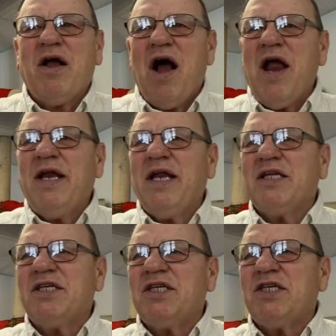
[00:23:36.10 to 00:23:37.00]

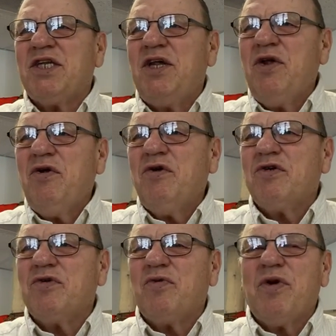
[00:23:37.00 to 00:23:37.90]
Kindness is
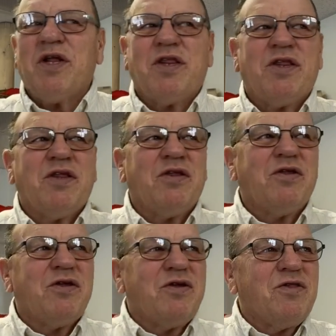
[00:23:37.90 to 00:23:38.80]
huge with
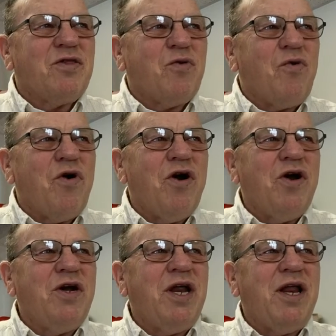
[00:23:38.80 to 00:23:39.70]
the
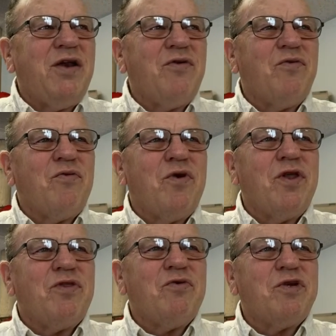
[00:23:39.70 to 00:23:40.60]
word and
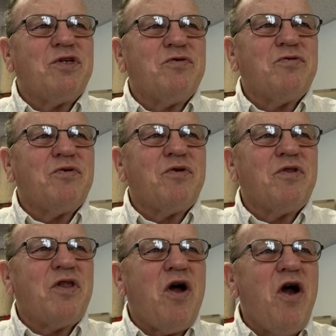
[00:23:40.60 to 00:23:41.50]
with
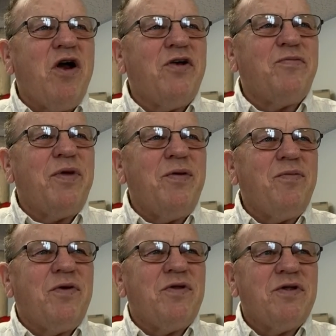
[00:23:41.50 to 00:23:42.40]
the heart of
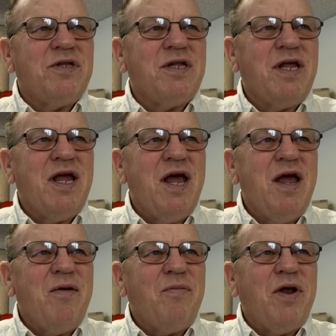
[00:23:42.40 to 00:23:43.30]
people,
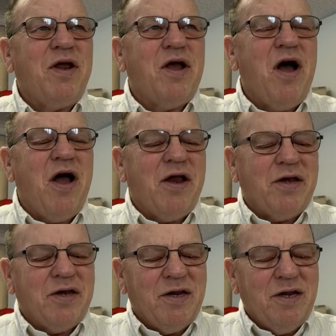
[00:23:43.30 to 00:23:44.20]
being
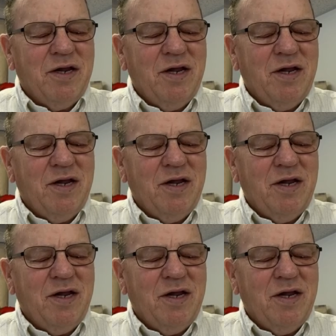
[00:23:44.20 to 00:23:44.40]
kind.